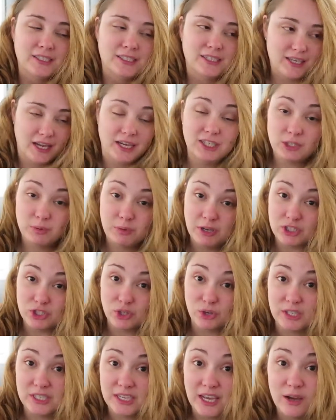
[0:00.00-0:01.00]
Today should be a
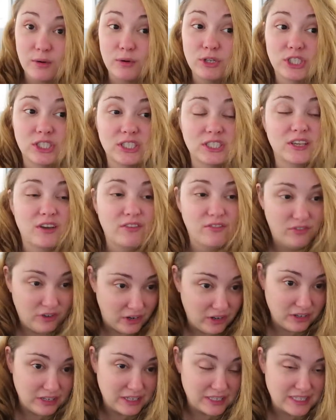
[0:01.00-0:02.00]
short day, which is
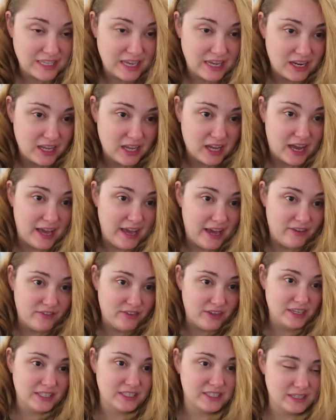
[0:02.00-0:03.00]
very exciting. I
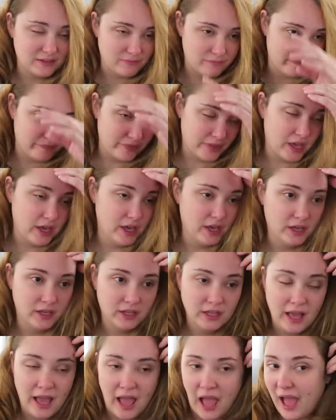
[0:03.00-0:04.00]
have like some
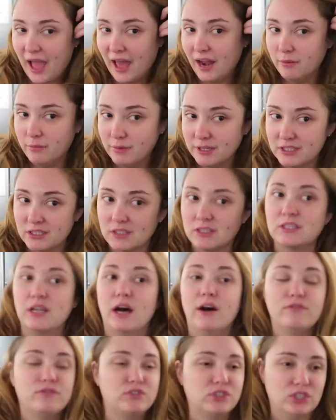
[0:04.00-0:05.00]
admin
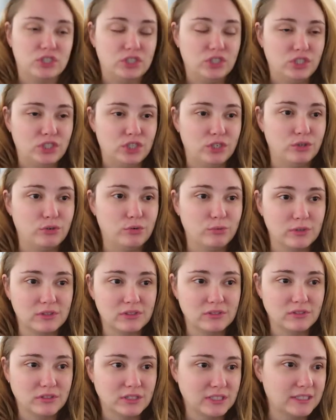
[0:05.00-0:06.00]
stuff to do,
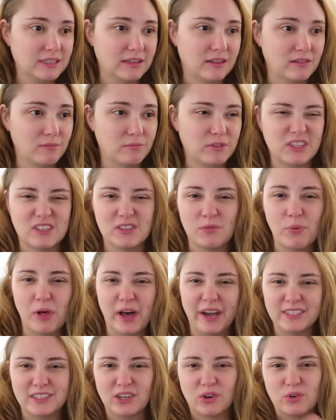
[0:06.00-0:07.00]
and the
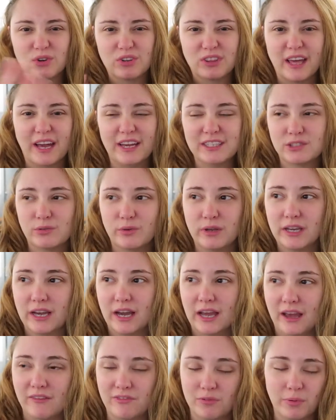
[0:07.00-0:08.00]
supplies I ordered last week,
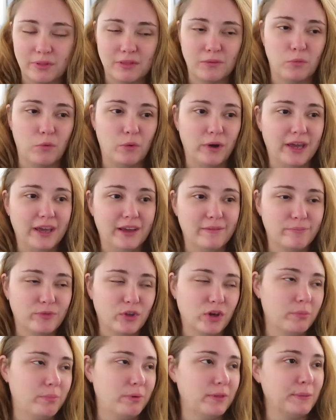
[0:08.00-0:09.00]
I have to put them away.
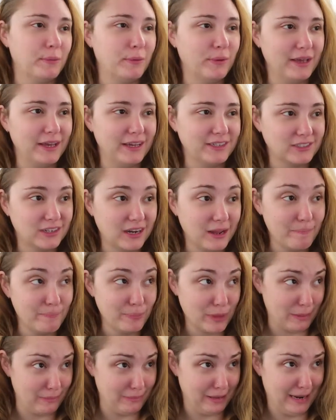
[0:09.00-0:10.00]
Could have put them away yesterday,
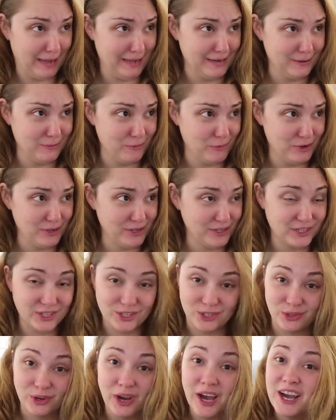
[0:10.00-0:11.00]
but I didn't want
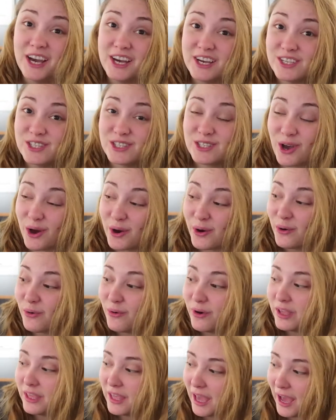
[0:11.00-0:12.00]
to.
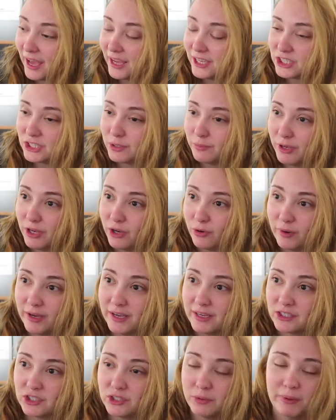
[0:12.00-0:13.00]
So yeah, it should be
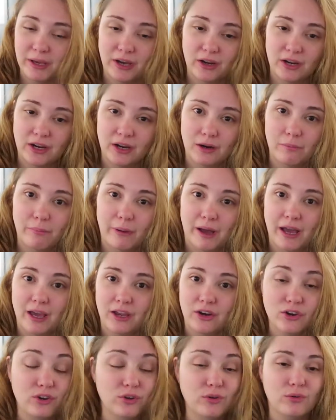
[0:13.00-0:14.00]
quick, should be out of here
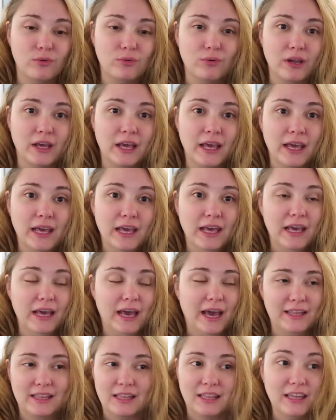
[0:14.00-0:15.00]
by noon
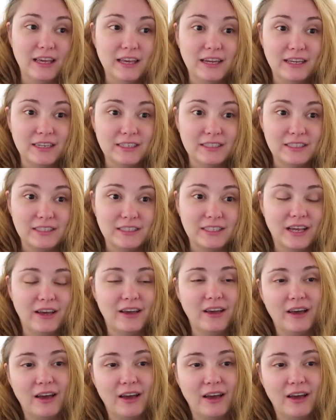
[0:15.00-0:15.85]
at the latest.